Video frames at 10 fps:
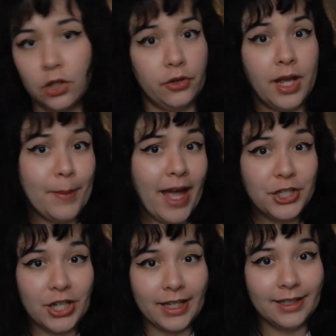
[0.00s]
learning
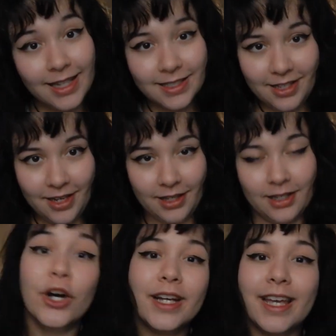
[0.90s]
magic, dancing,
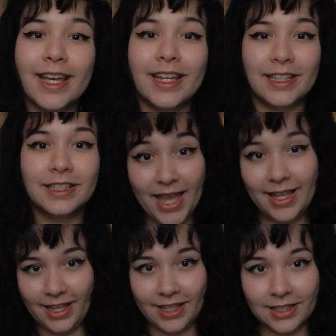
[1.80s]
cooking,
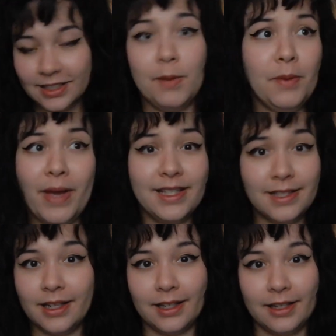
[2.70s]
baking, maybe pet
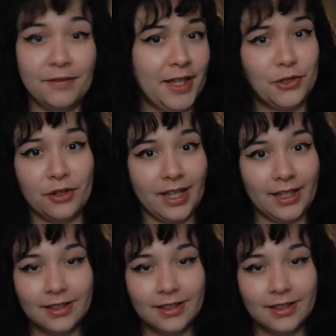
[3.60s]
sitting if that's your thing.